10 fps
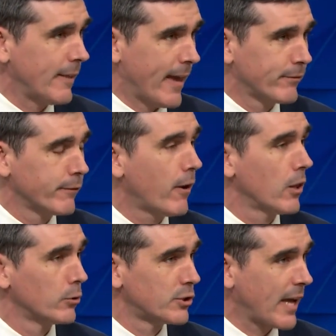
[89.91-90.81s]
and they have to
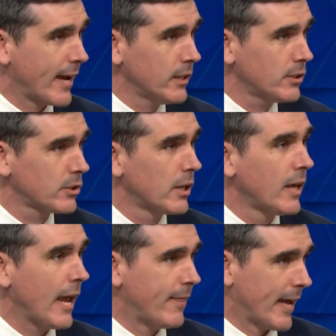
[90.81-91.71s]
follow science,
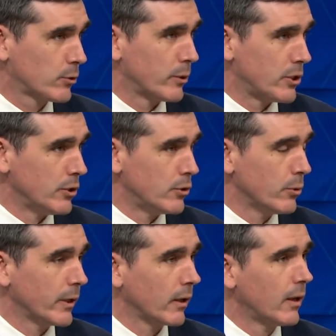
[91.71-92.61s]
and that's what she's
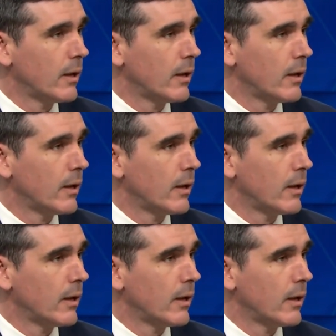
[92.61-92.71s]
doing.